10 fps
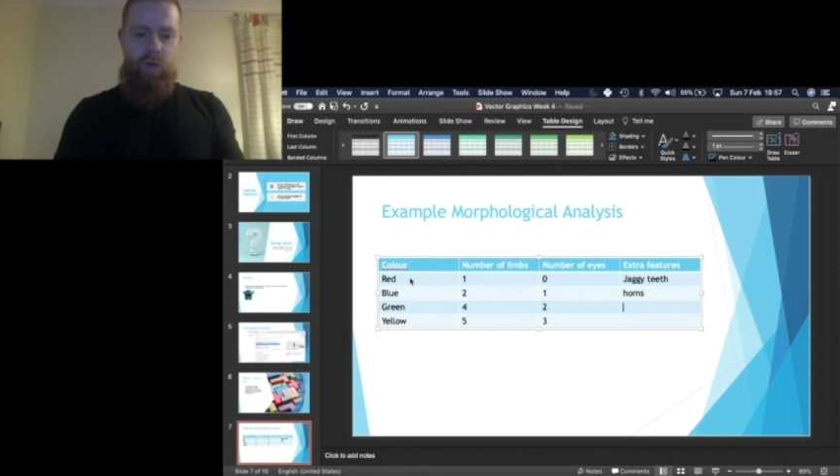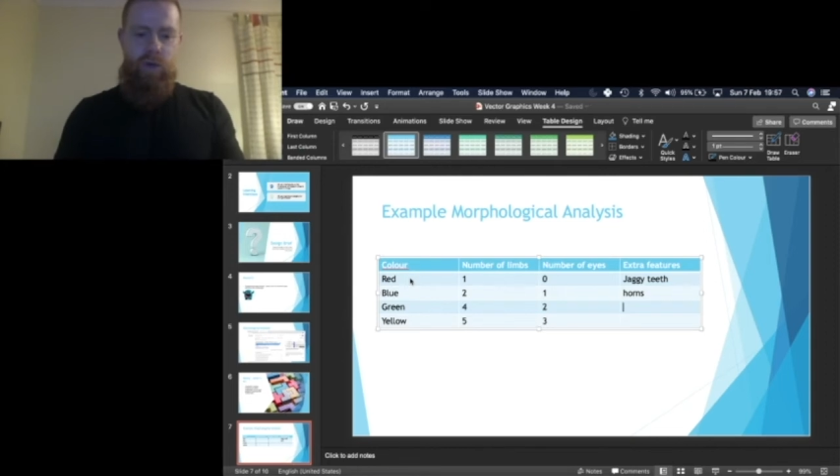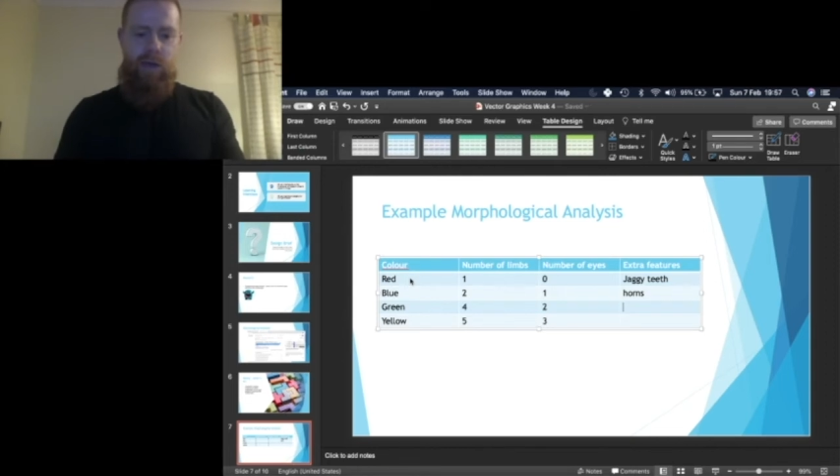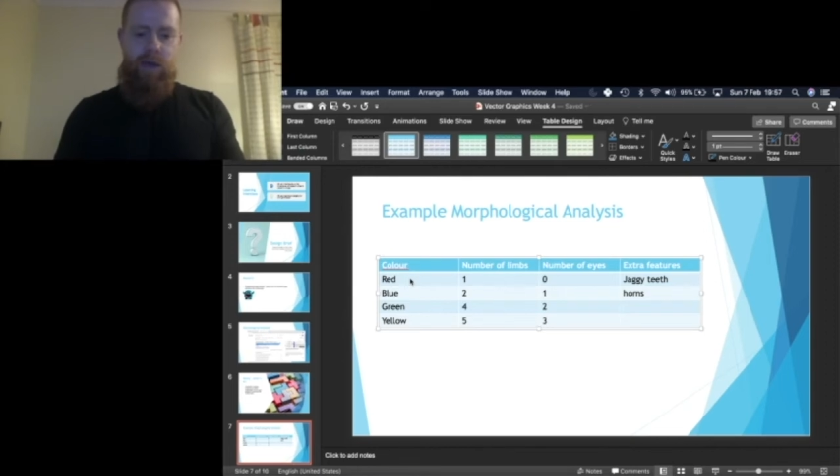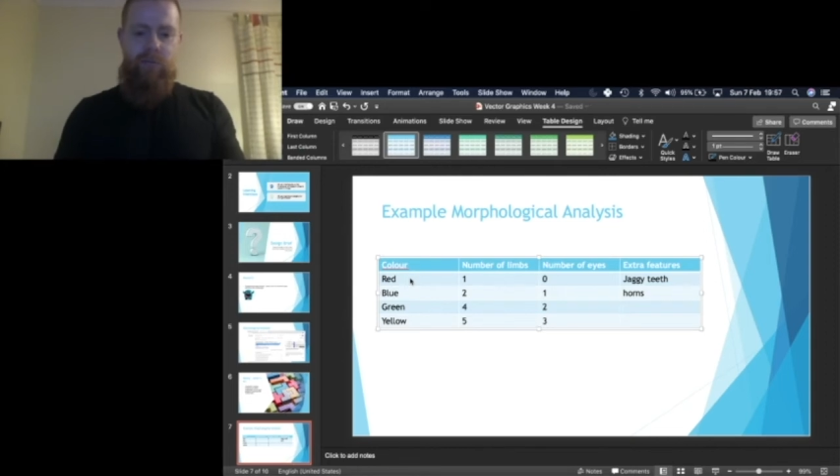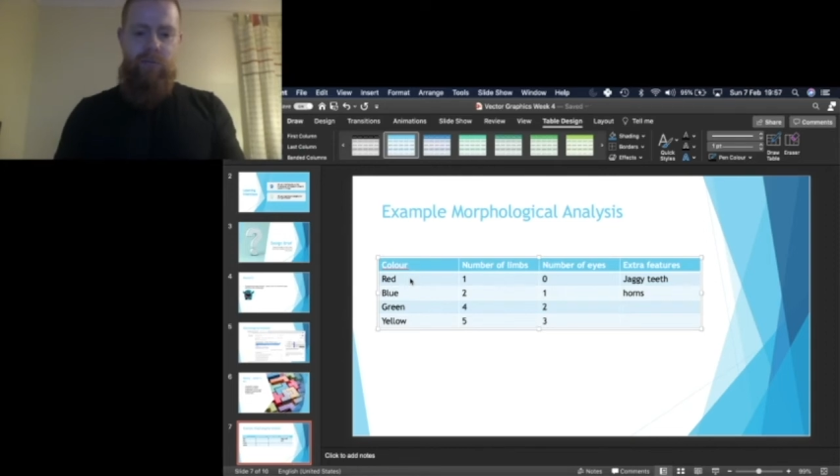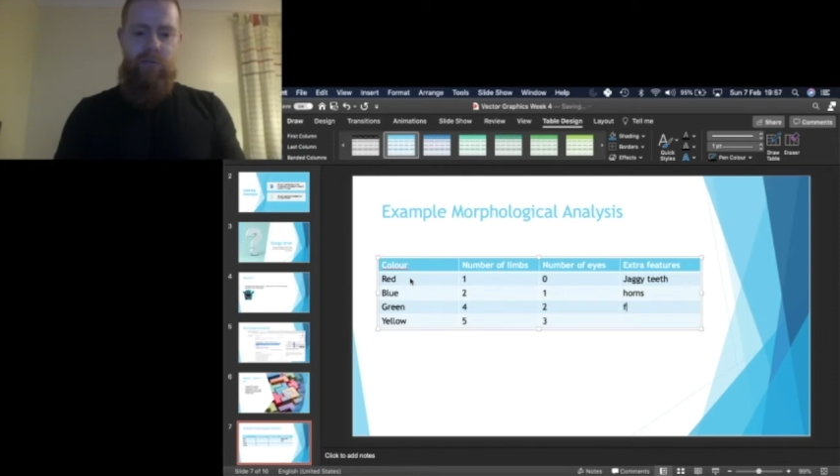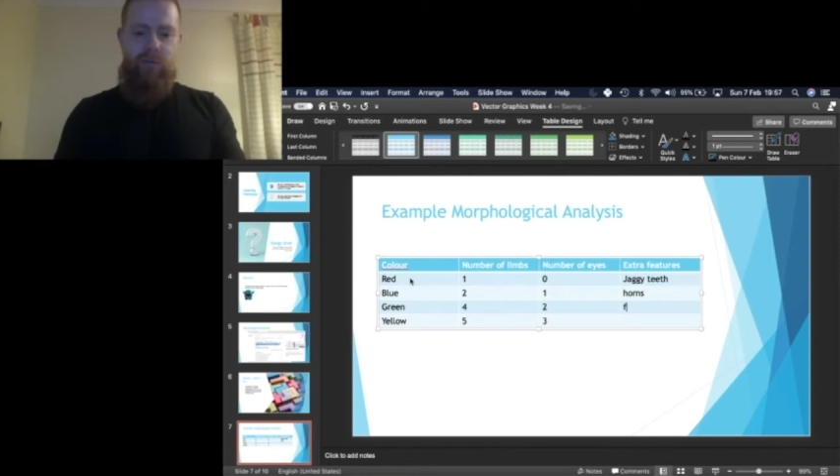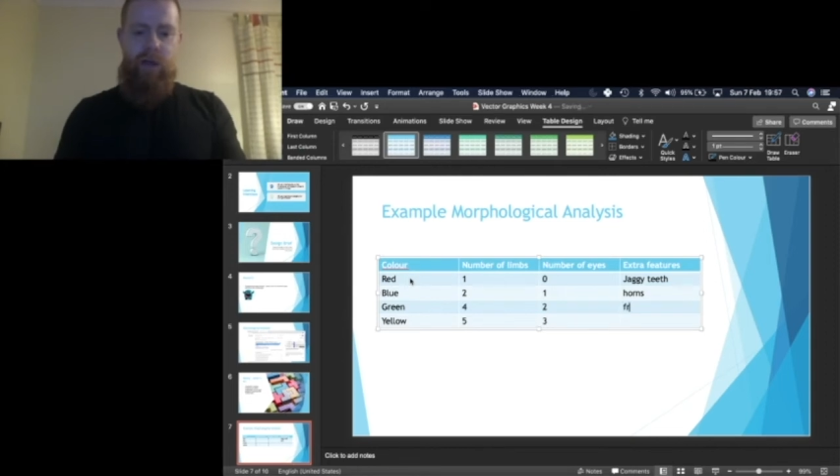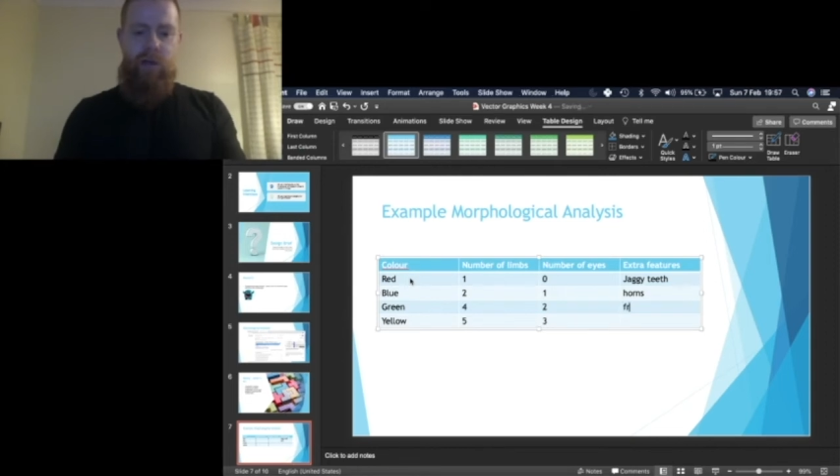have
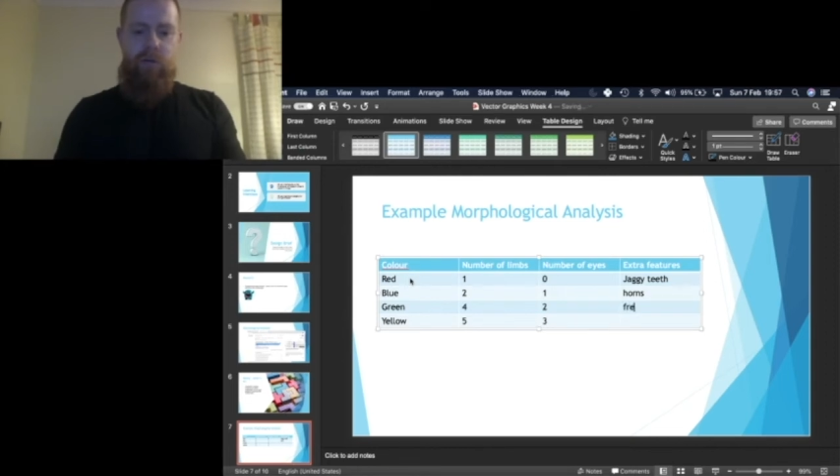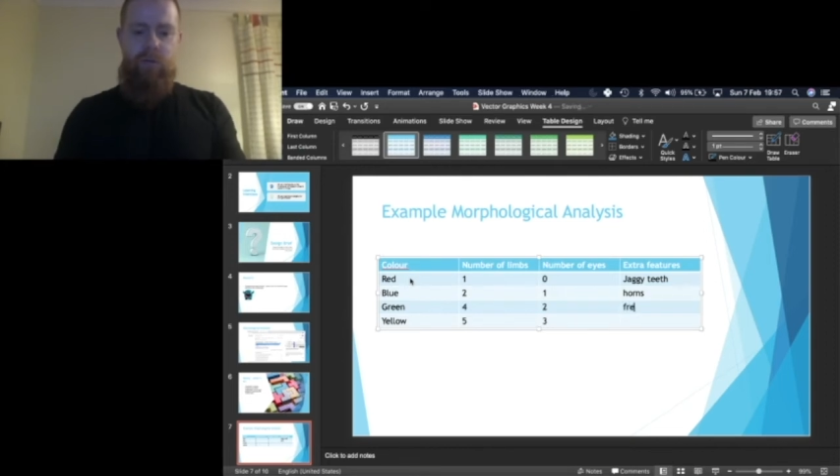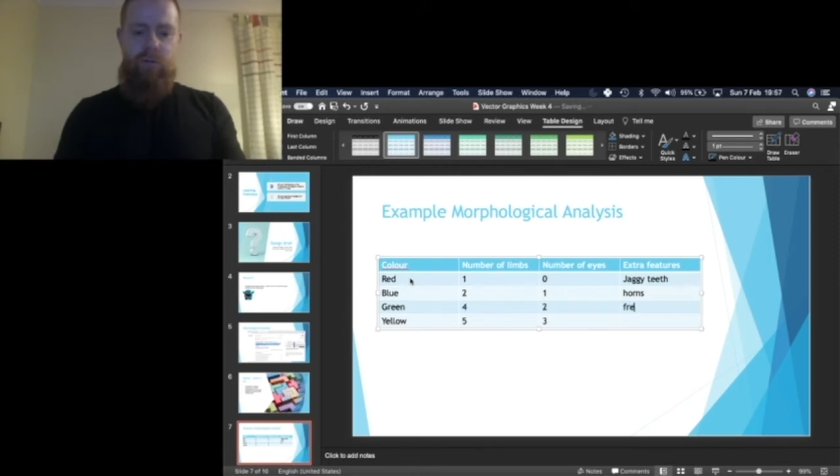freckles,